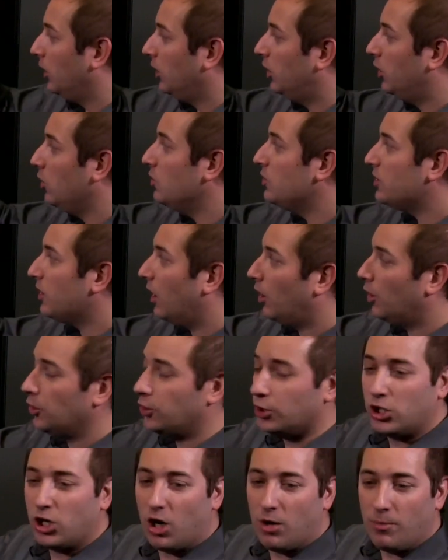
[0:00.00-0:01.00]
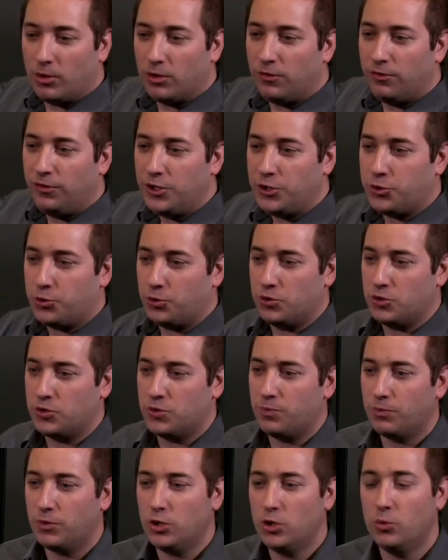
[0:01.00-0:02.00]
Those are the common
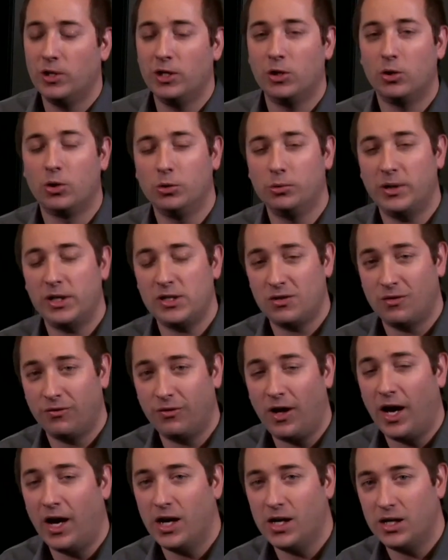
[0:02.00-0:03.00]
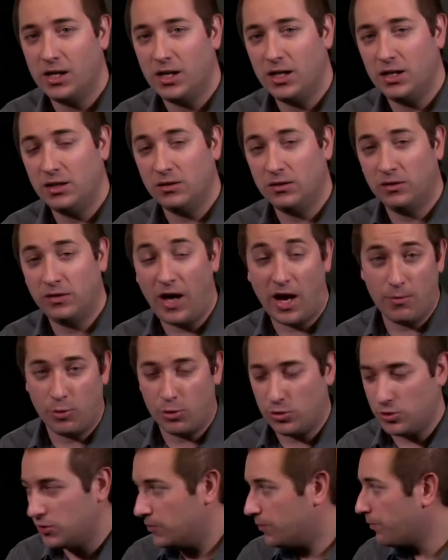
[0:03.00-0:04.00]
features you will always find in
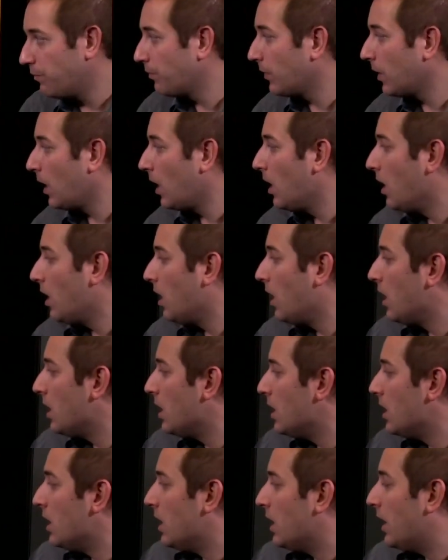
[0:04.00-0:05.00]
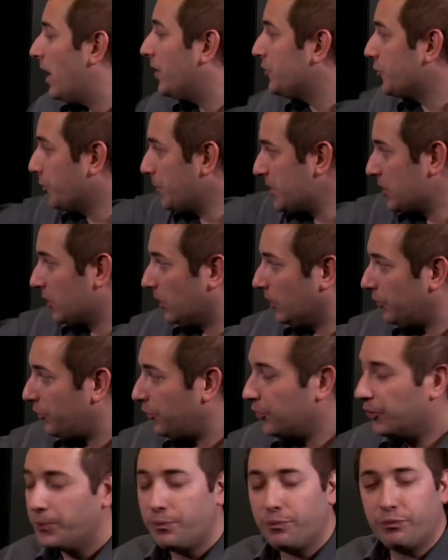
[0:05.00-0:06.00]
timers. As a
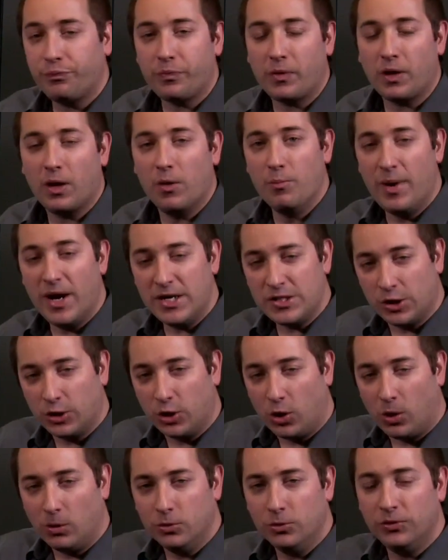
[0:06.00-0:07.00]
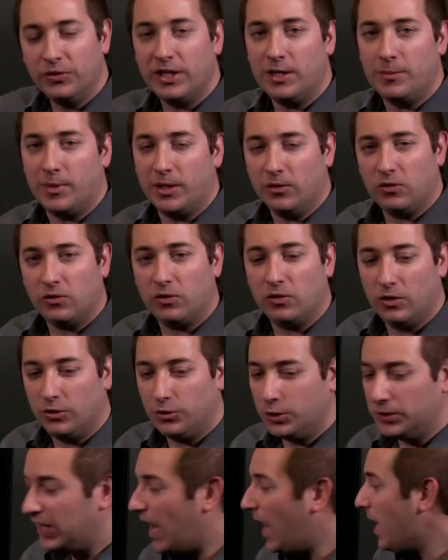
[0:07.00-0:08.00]
result, based on all those elements,
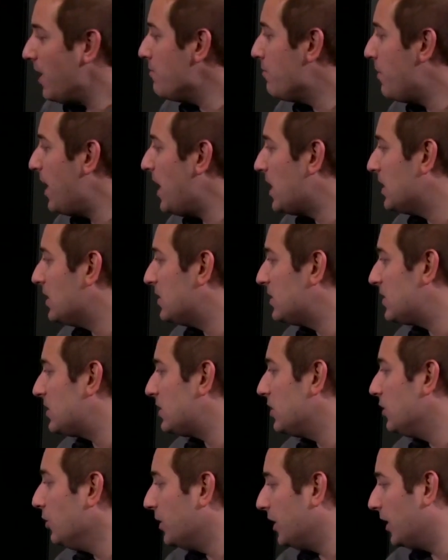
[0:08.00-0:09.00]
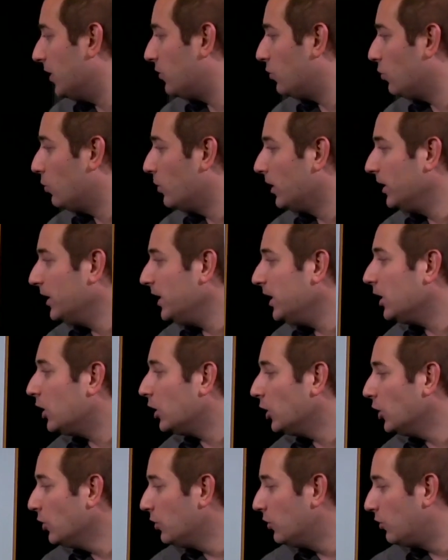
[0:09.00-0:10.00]
the time base unit will
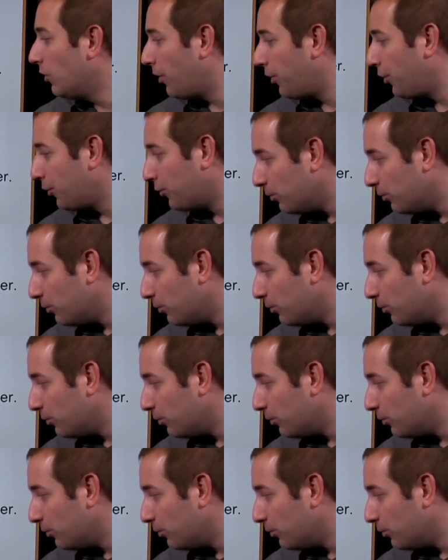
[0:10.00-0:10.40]
include the